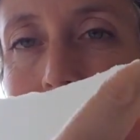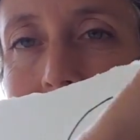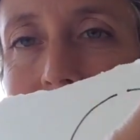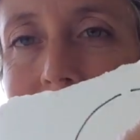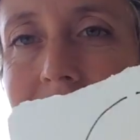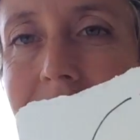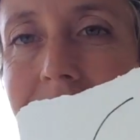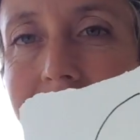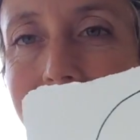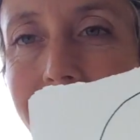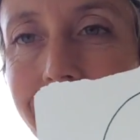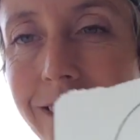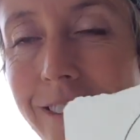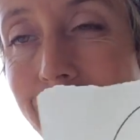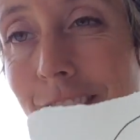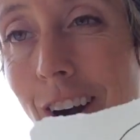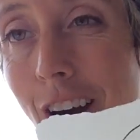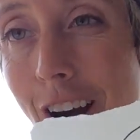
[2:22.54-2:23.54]
And this
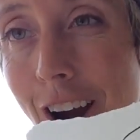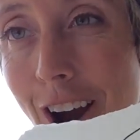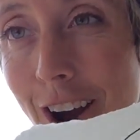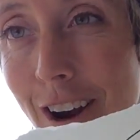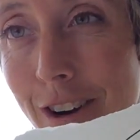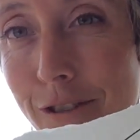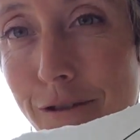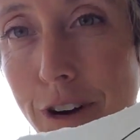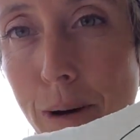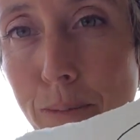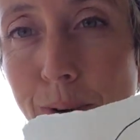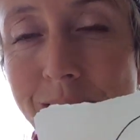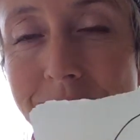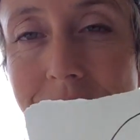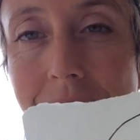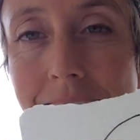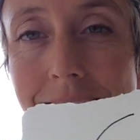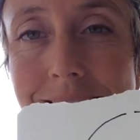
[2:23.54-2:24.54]
star
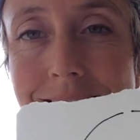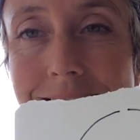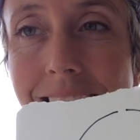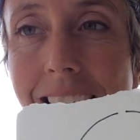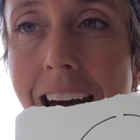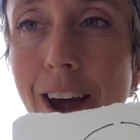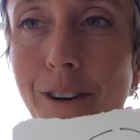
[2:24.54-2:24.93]
represents